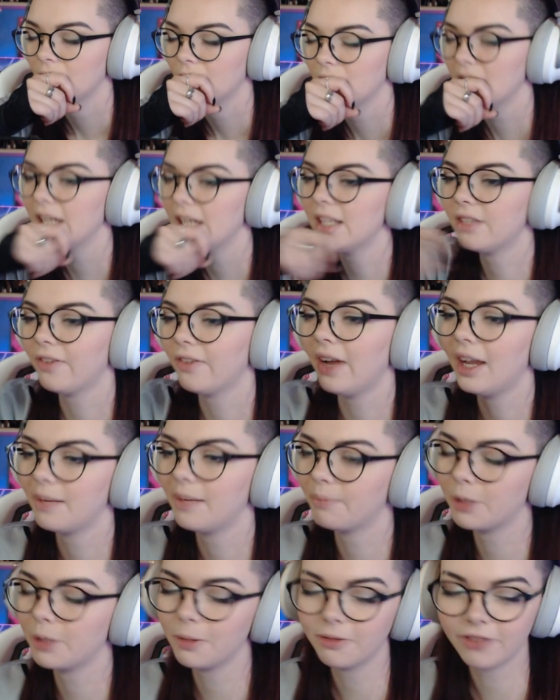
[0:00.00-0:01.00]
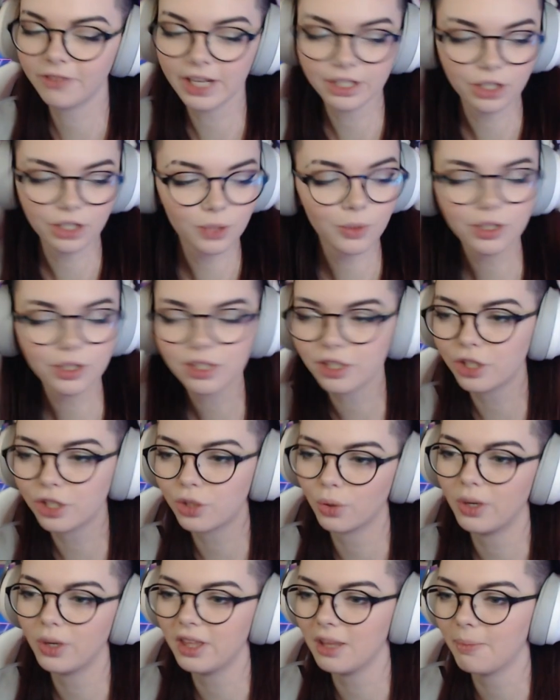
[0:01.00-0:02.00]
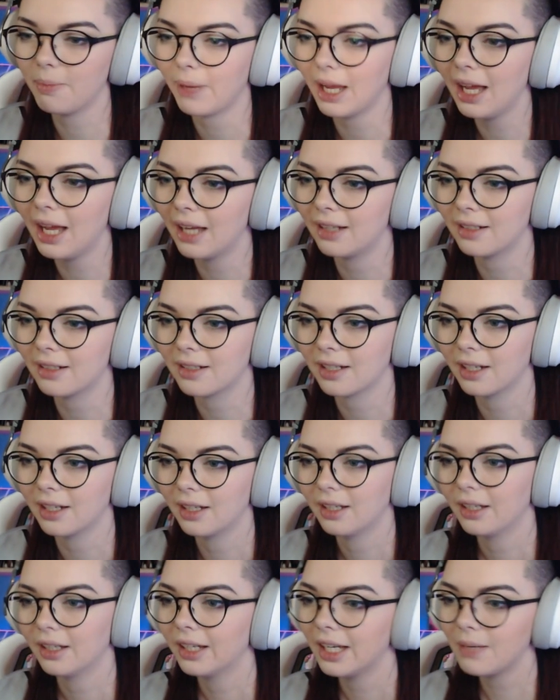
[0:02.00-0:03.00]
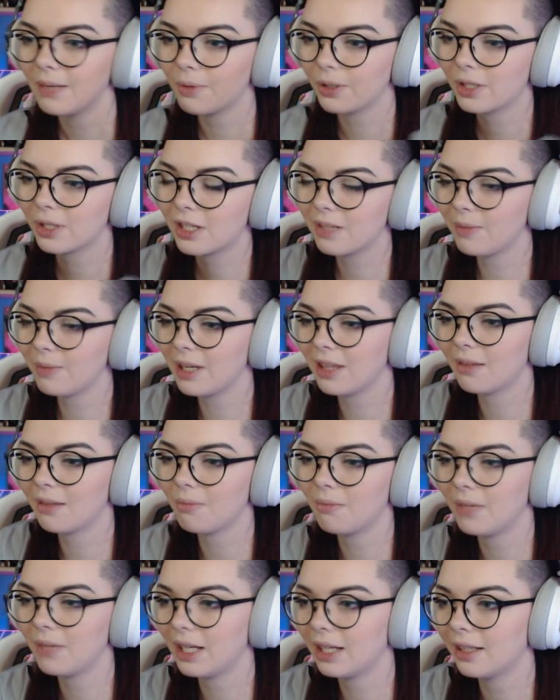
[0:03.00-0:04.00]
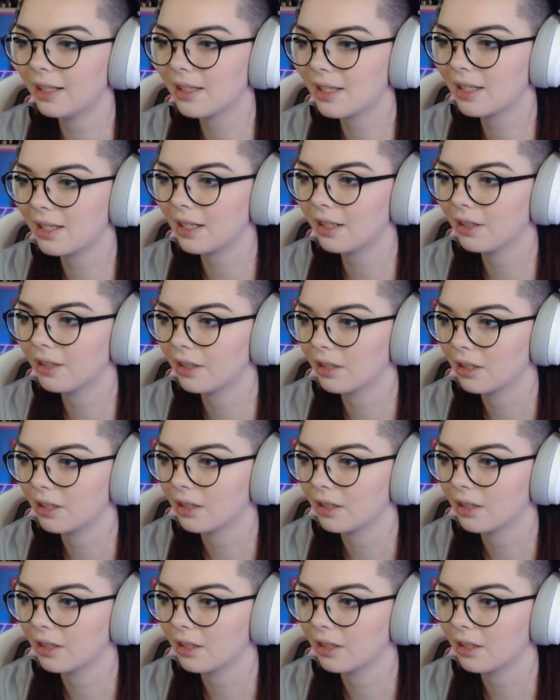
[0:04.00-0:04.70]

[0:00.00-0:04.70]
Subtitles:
It's fine, Boba Fett just wants to join the band. He wants to be the main singer.